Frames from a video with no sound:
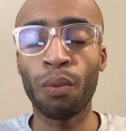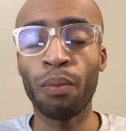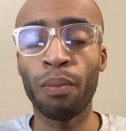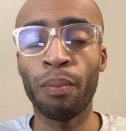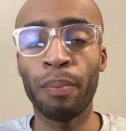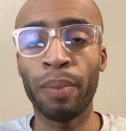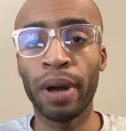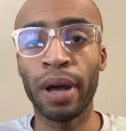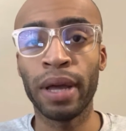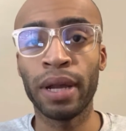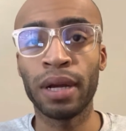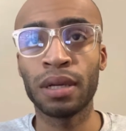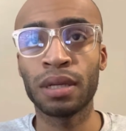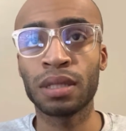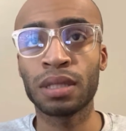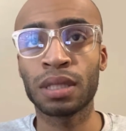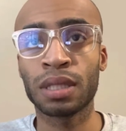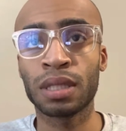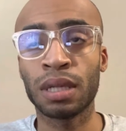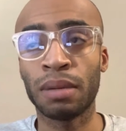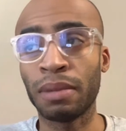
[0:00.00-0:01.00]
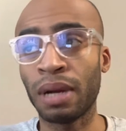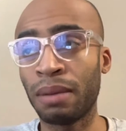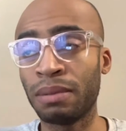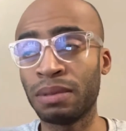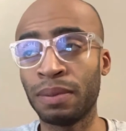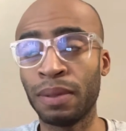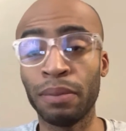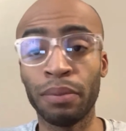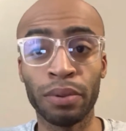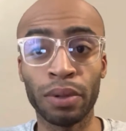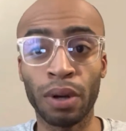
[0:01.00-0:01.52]
but
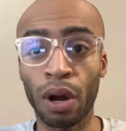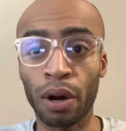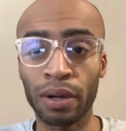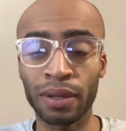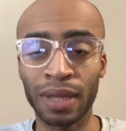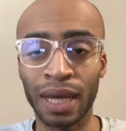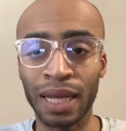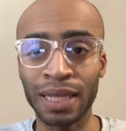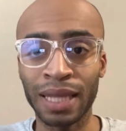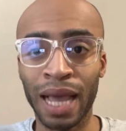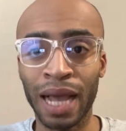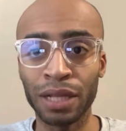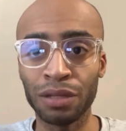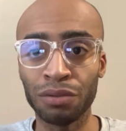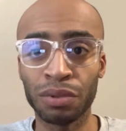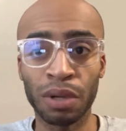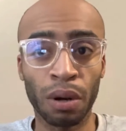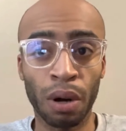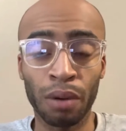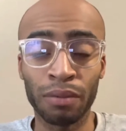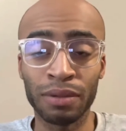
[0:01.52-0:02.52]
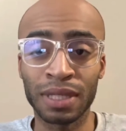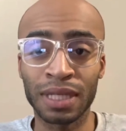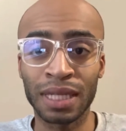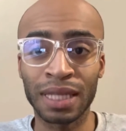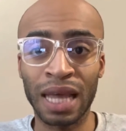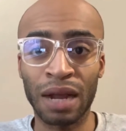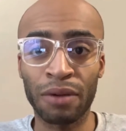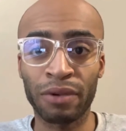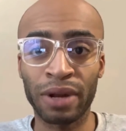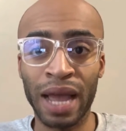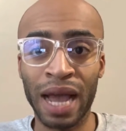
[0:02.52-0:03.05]
sometimes people aren't like that. You don't always get
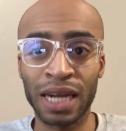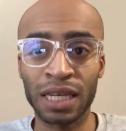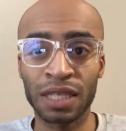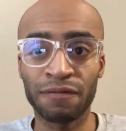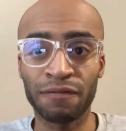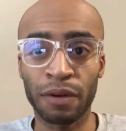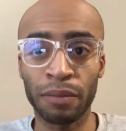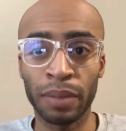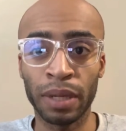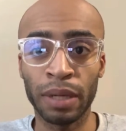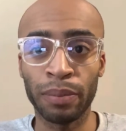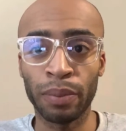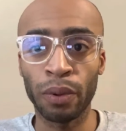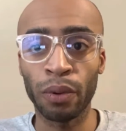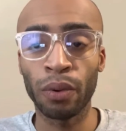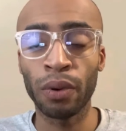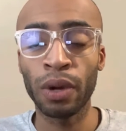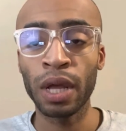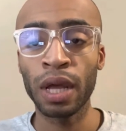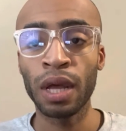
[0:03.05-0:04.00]
that reaction from people,